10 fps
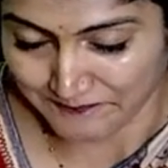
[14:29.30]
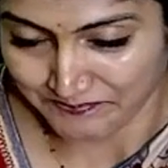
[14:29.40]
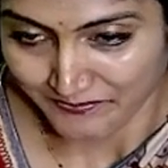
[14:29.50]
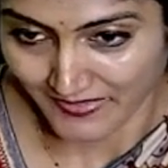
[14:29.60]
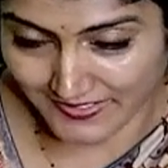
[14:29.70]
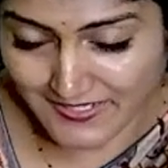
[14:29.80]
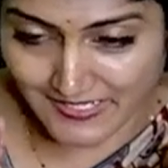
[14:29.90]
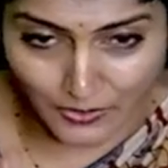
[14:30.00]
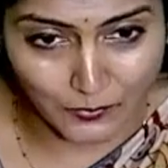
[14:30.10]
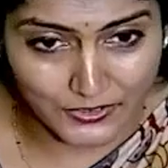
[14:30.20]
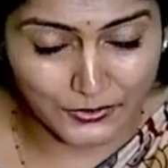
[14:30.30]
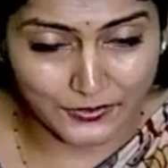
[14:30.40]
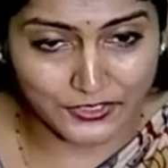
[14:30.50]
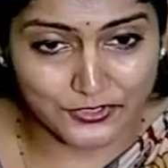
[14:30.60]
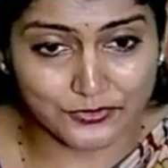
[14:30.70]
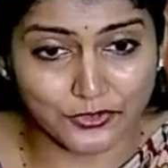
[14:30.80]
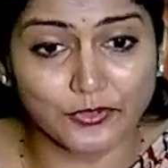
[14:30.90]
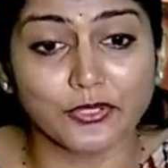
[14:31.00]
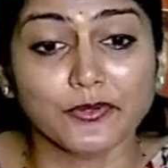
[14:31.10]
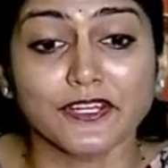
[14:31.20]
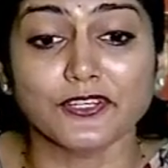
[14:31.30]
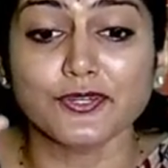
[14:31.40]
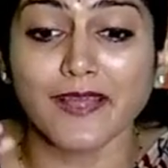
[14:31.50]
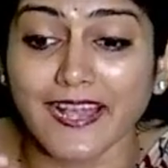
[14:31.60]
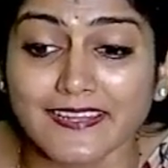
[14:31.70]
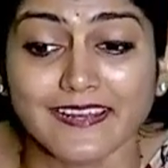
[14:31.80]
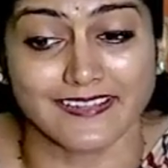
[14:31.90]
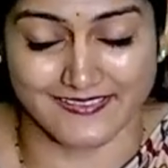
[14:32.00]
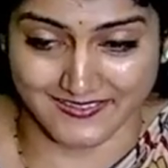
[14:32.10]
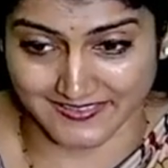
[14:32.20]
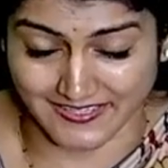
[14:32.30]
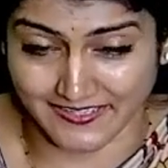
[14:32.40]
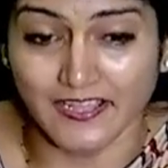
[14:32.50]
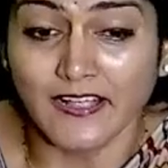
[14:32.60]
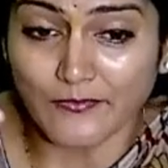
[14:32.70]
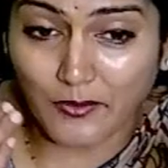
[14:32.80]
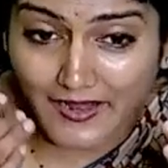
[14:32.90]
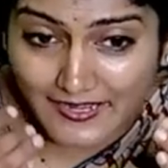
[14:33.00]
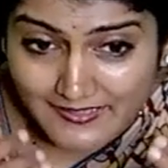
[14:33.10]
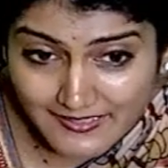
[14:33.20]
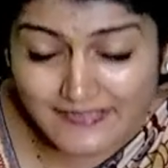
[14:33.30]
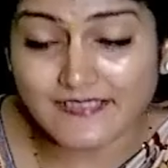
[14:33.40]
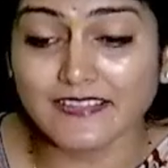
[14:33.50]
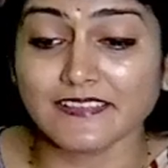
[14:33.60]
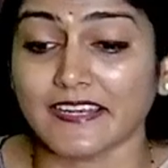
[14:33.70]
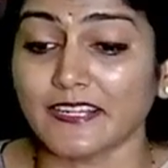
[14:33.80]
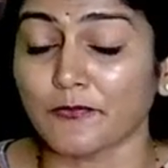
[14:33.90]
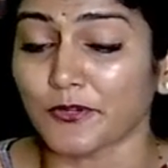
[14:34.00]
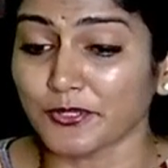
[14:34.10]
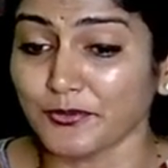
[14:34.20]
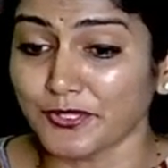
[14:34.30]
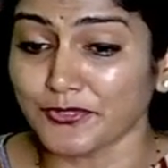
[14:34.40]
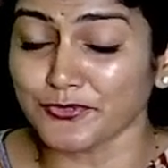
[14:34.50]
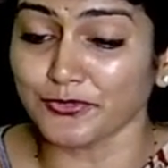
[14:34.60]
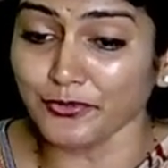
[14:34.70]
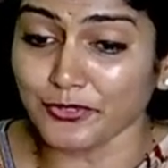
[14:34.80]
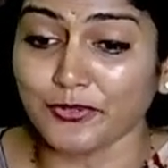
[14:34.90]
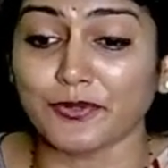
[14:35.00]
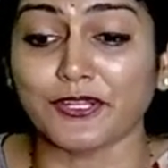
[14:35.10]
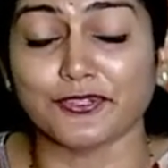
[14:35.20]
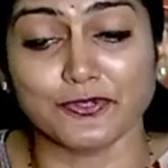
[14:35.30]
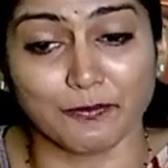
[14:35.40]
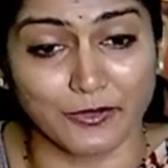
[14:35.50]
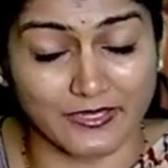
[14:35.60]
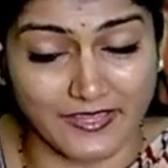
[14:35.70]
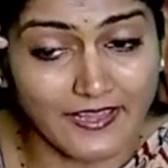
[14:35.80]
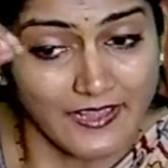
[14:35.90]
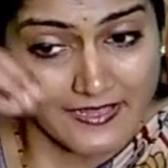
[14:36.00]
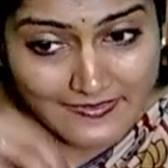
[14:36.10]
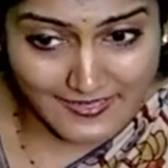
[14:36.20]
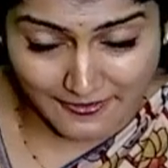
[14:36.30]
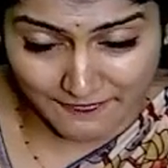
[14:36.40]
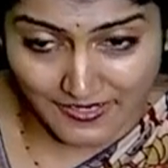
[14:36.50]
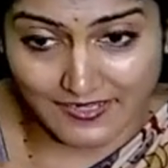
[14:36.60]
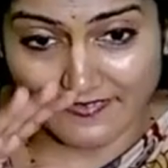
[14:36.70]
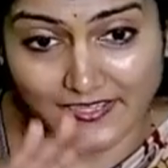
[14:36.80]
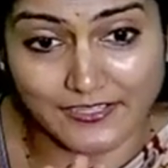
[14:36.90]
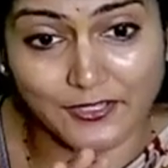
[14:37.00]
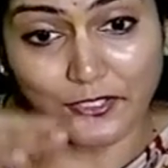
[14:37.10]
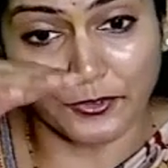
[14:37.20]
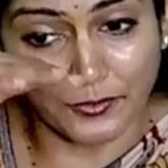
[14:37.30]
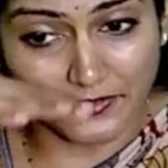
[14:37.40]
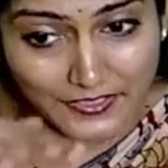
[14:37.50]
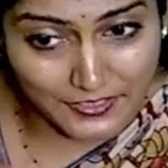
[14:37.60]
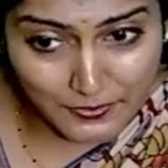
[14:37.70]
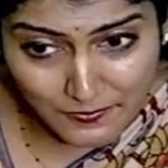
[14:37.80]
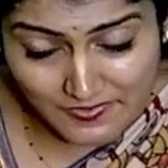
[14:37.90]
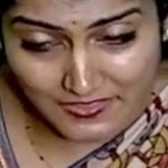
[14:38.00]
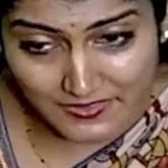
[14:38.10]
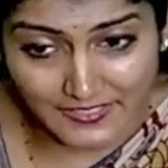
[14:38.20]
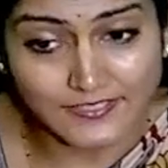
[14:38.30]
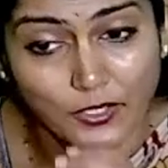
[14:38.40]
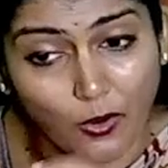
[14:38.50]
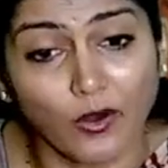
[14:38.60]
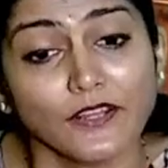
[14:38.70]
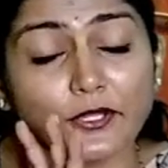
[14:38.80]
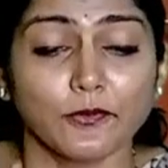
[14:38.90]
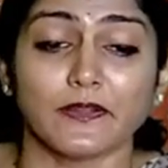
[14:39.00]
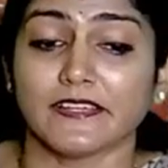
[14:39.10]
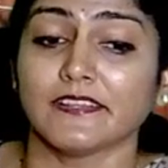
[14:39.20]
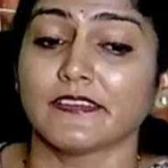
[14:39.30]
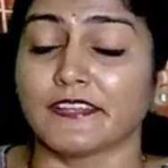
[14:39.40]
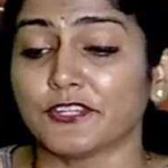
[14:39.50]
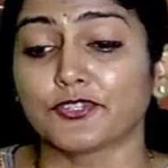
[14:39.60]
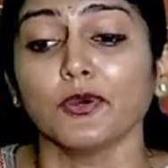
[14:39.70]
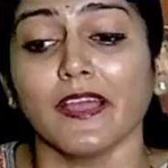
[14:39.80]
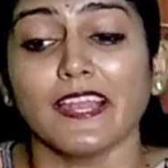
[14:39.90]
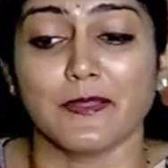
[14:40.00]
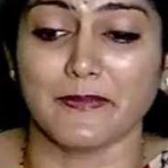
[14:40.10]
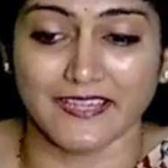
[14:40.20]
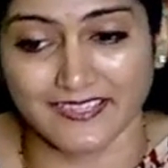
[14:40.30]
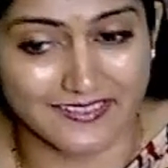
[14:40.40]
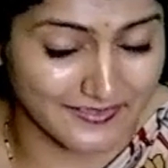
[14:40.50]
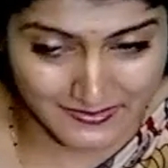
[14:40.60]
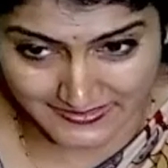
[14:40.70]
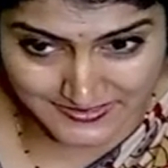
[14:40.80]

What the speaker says: And now what you need to do, you need to address the threat. So address the threat, what you need to do, you need to put the safeguards, either to reduce the threat or you either need to eliminate the threat.